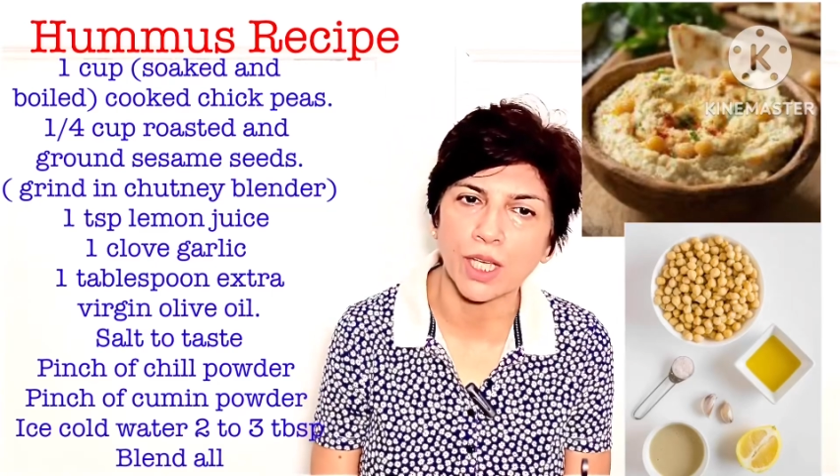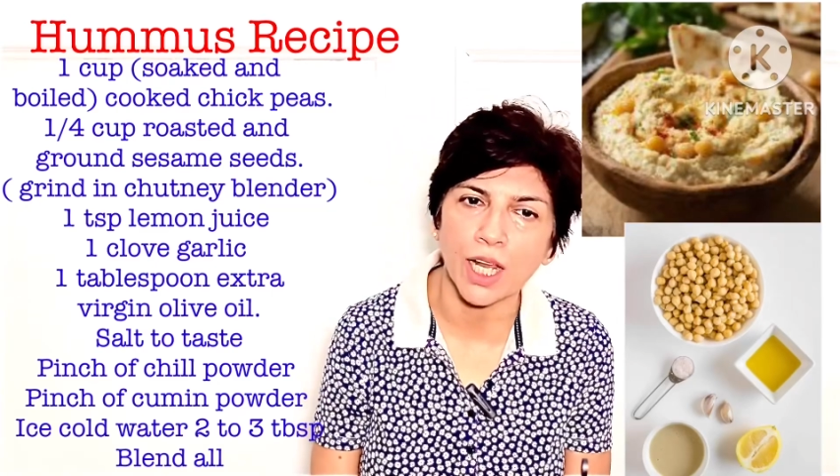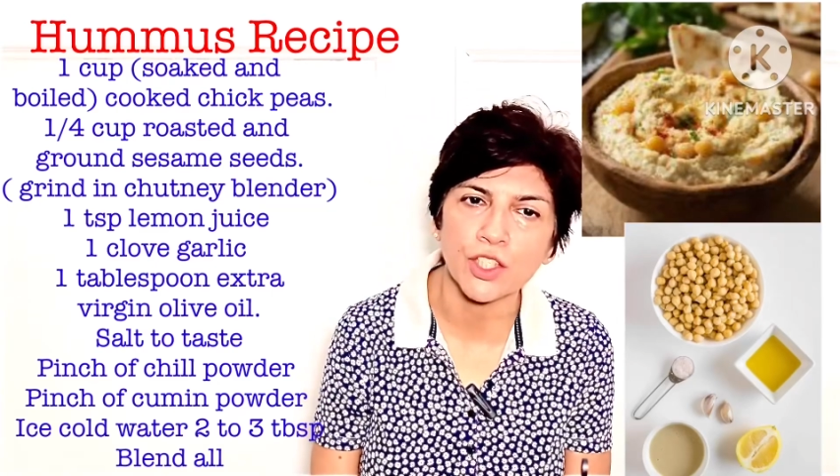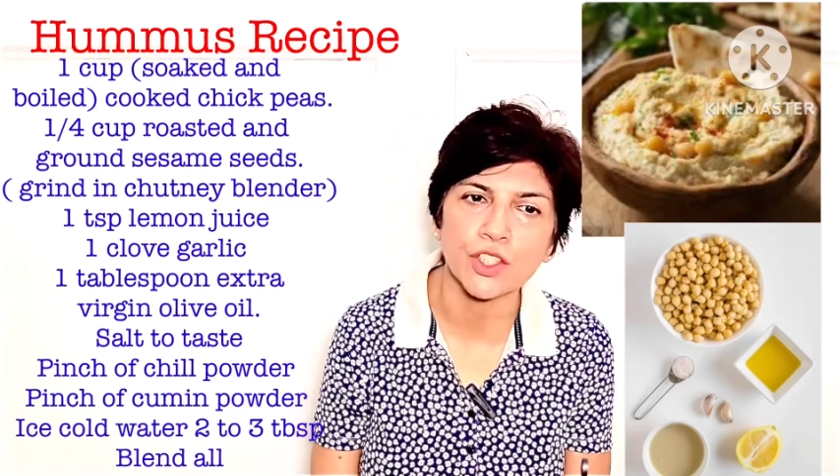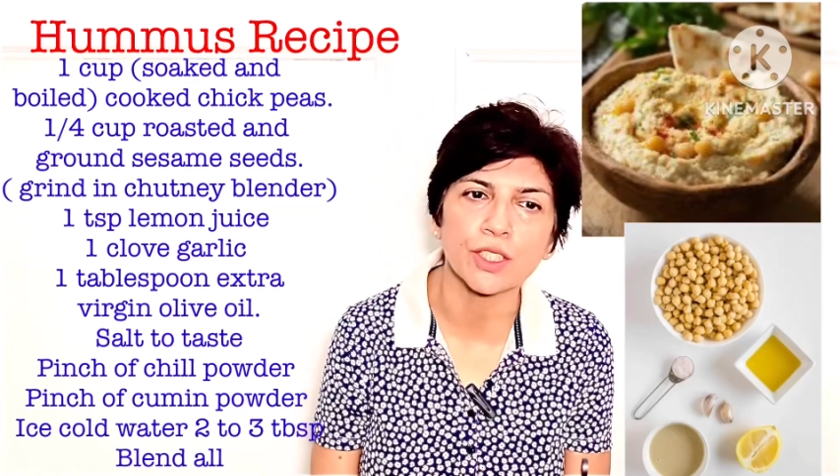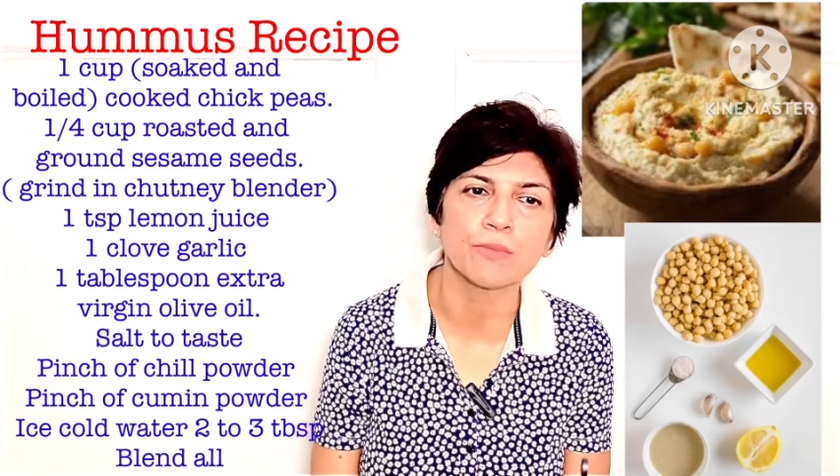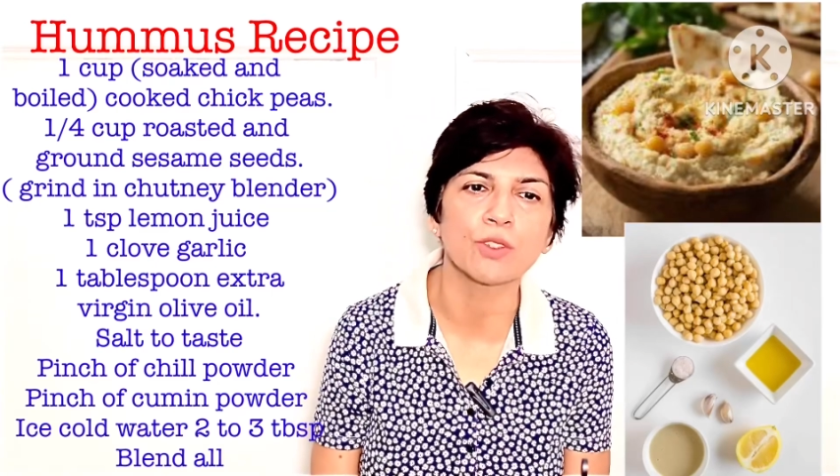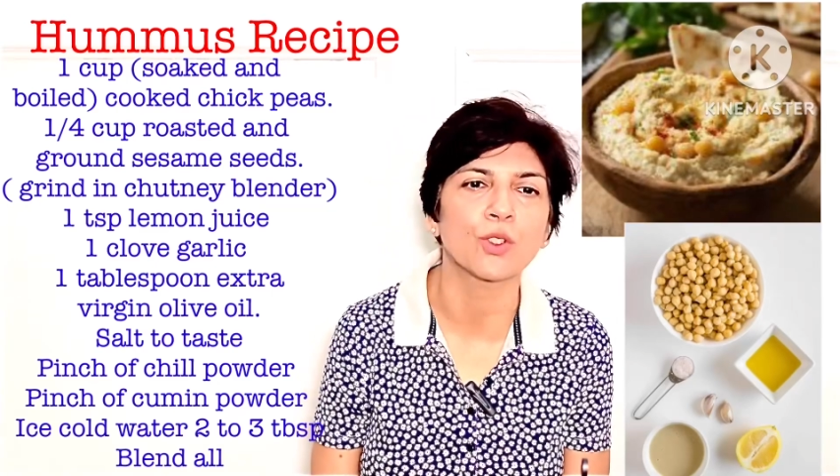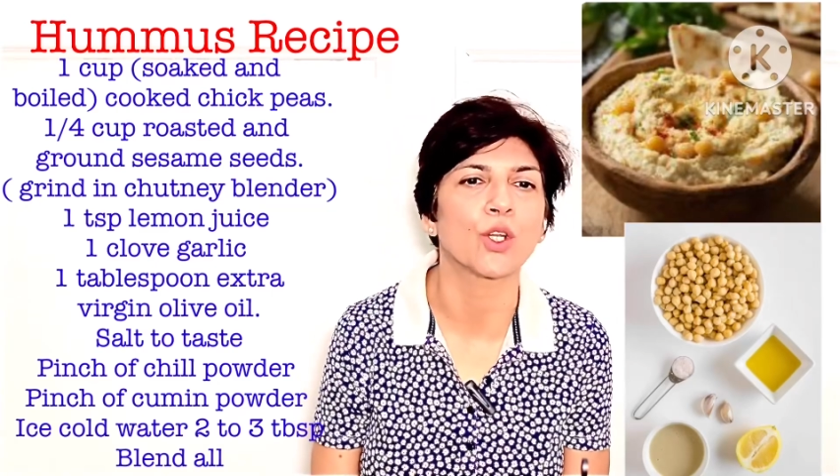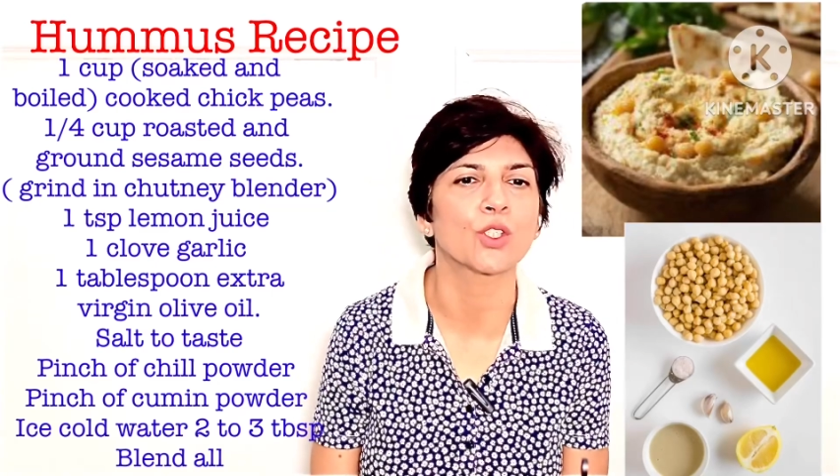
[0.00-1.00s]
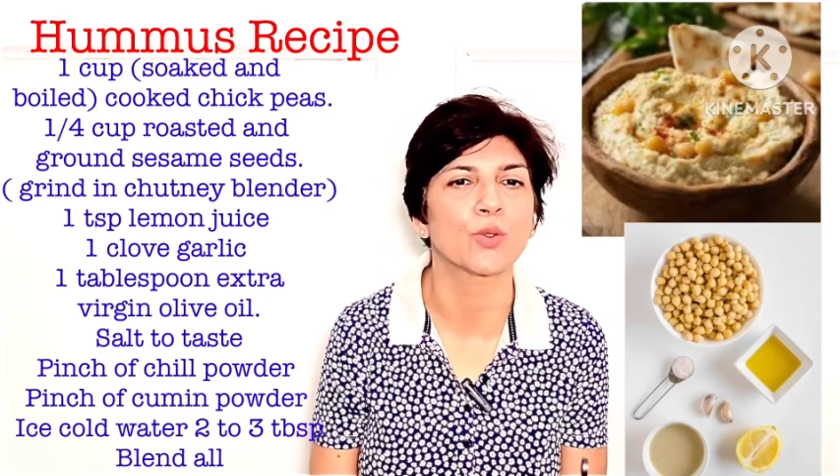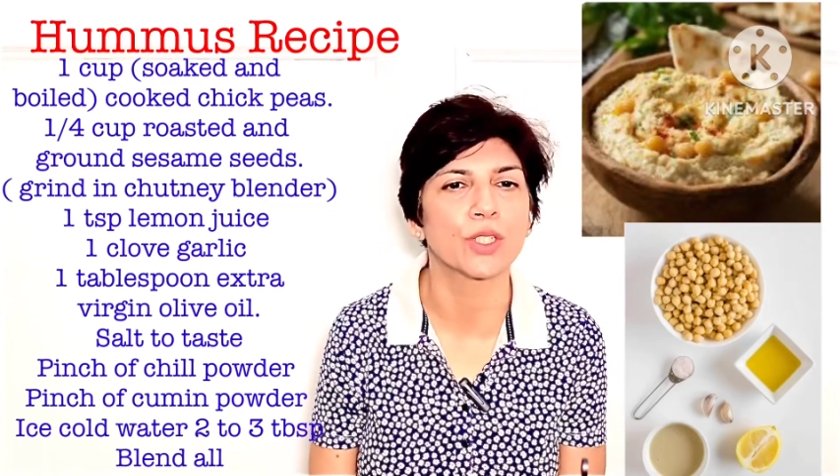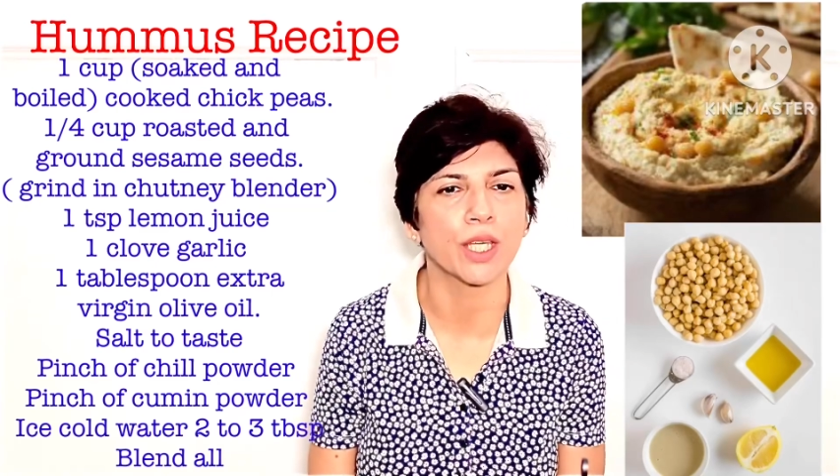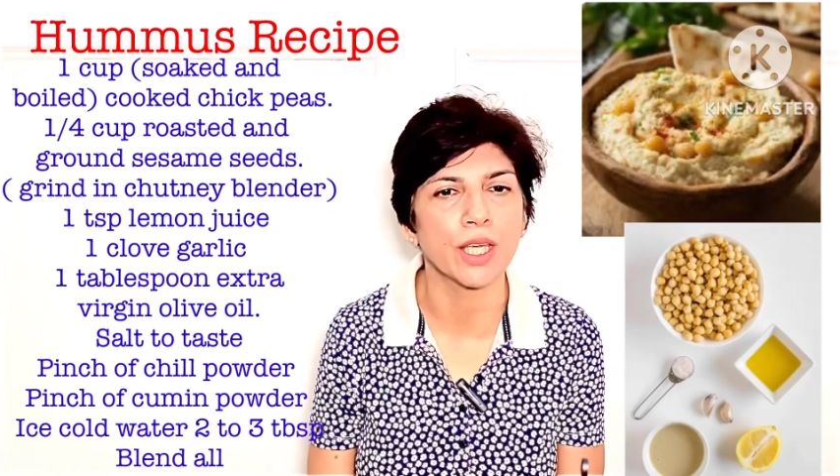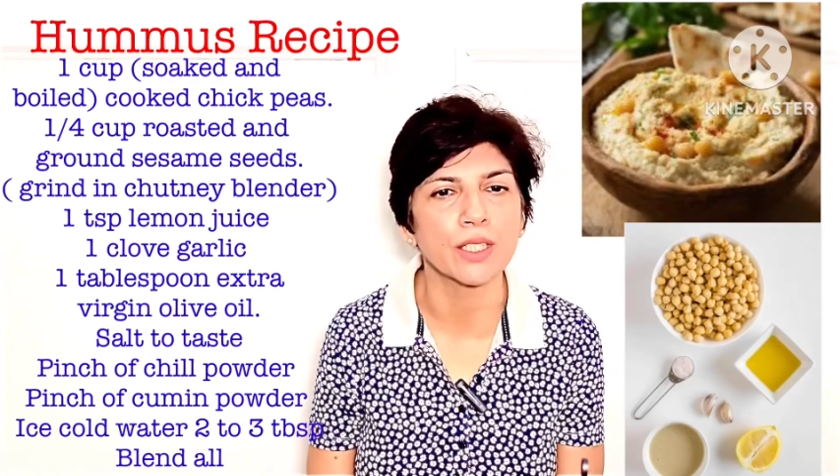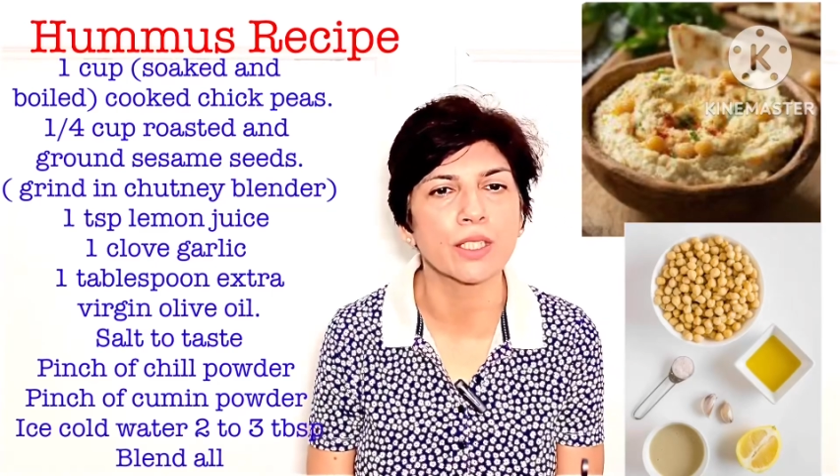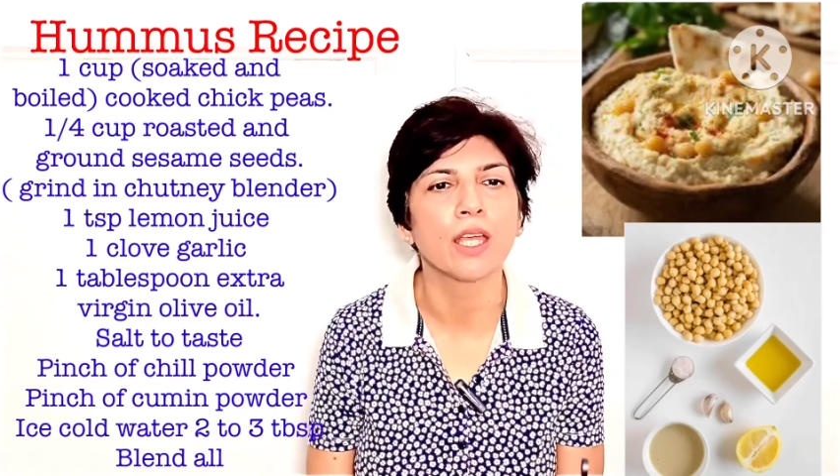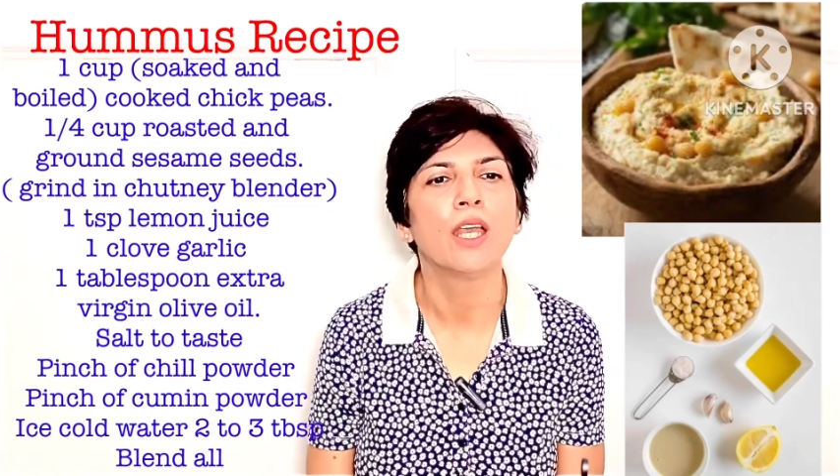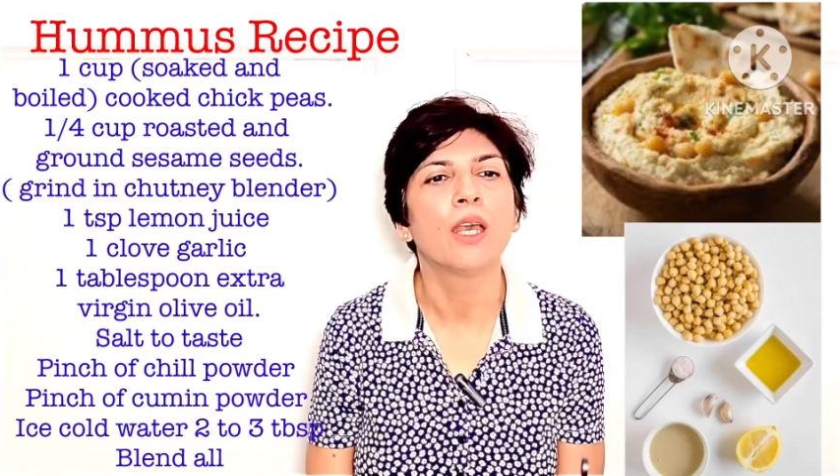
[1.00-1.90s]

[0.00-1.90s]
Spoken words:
calcium, salt to taste,